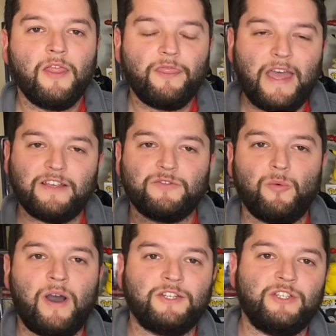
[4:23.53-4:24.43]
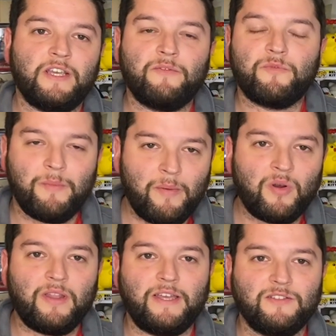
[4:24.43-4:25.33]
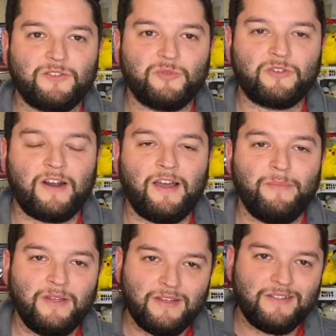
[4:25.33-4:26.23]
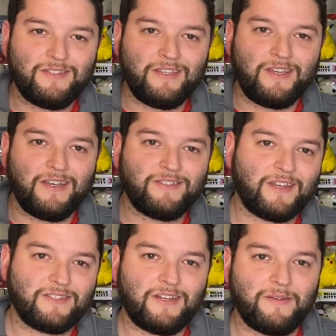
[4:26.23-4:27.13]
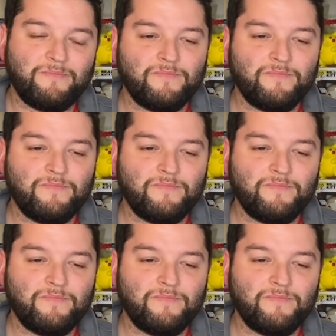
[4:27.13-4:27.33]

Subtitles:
Thanks for watching. Remember to like and subscribe, and see you guys next time.